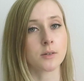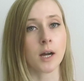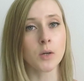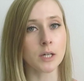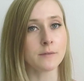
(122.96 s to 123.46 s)
or
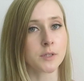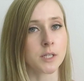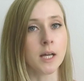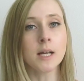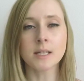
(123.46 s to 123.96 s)

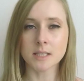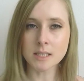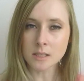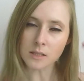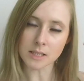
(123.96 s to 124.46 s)
however,
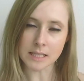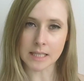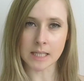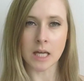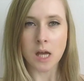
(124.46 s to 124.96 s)
just to
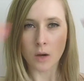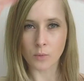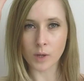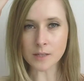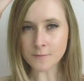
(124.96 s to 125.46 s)
see
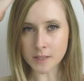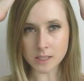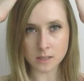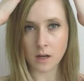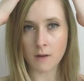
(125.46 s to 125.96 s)
what
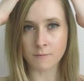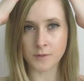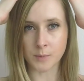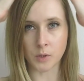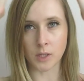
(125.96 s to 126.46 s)
feels
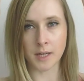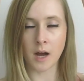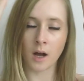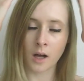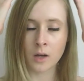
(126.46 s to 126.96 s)
comfortable and
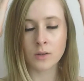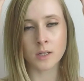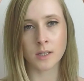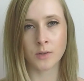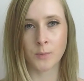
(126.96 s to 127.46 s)
how
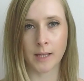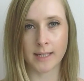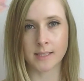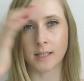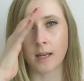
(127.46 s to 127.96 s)
are you
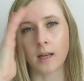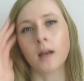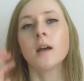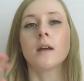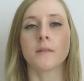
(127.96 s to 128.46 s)
placing
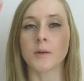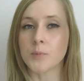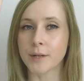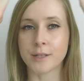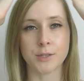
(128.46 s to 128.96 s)
the
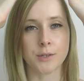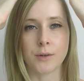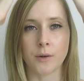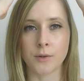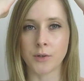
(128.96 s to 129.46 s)
pressure
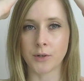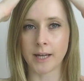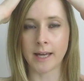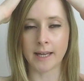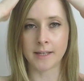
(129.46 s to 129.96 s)
on your
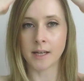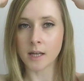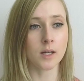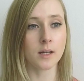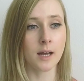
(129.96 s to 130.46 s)
head.
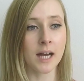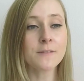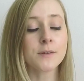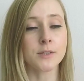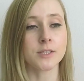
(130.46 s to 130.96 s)

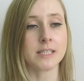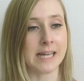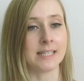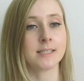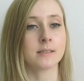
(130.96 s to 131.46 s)
At first,
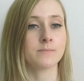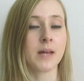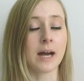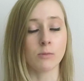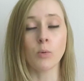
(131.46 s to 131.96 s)
yes,
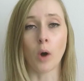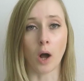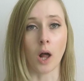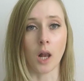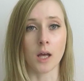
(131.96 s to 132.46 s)
have a
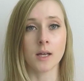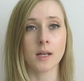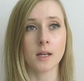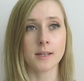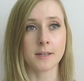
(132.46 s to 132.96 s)
wall
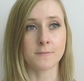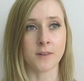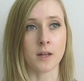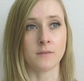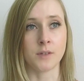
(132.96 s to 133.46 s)
in
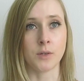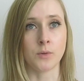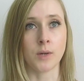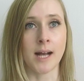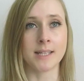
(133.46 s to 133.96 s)
front of
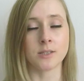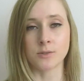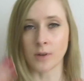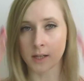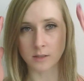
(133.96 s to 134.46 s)
you as you're
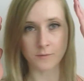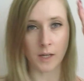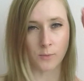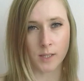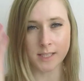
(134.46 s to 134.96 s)
trying to
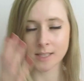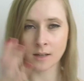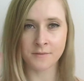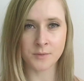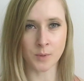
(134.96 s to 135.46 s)
find what is a
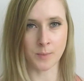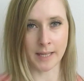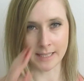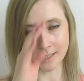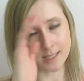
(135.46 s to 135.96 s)
comfortable
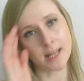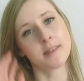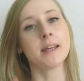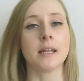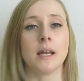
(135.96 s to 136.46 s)
place, and
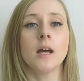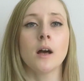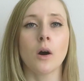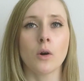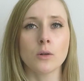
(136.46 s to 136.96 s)
then
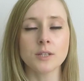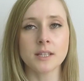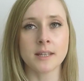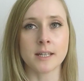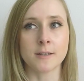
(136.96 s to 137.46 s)
hold
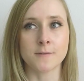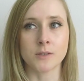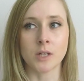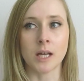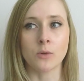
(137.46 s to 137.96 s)
it there
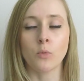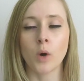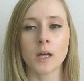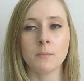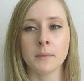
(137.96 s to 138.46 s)
for like
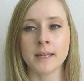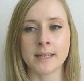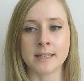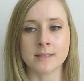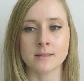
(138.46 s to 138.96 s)
1
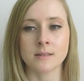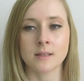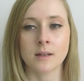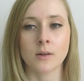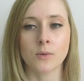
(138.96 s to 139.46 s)
minute,
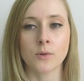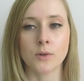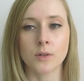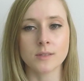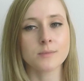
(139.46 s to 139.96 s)

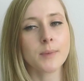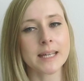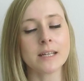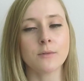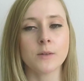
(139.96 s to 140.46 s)
or
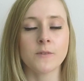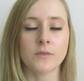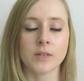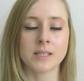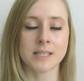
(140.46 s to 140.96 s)
begin with
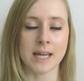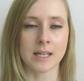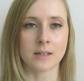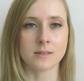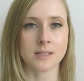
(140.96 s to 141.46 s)
15
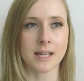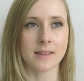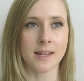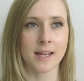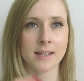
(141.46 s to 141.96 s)
seconds
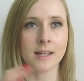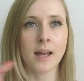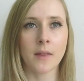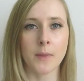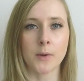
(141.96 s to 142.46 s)
and then
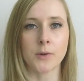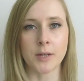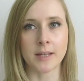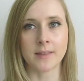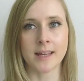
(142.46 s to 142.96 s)
30,
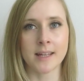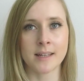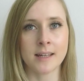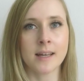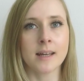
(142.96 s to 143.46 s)

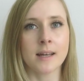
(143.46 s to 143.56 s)
then